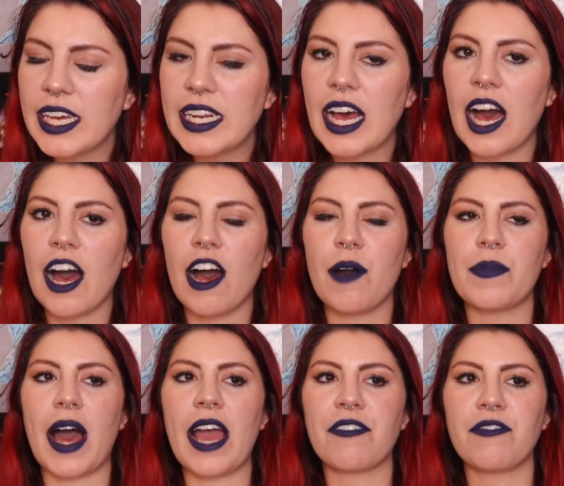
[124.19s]

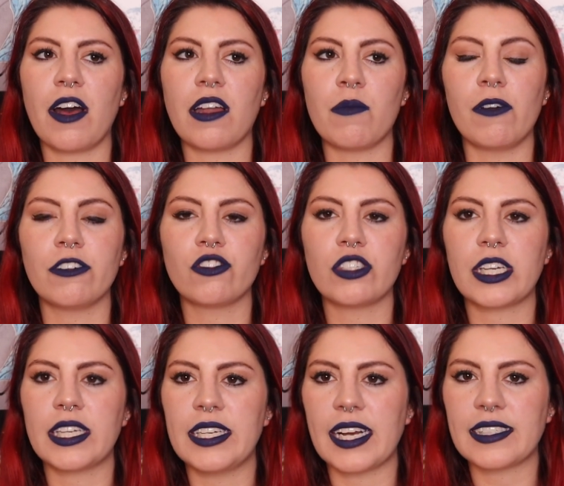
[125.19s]
I felt emotionally
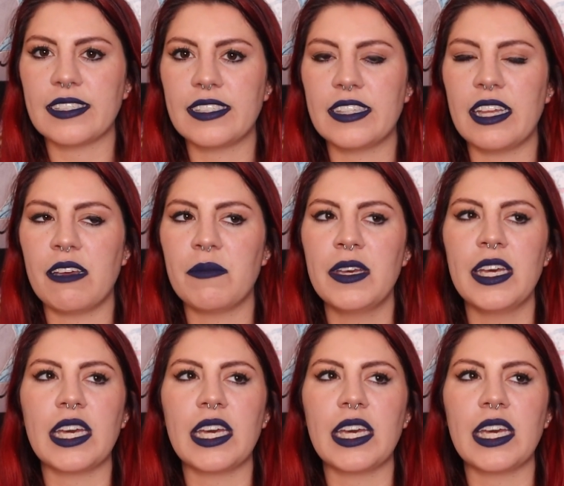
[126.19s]
connected to them.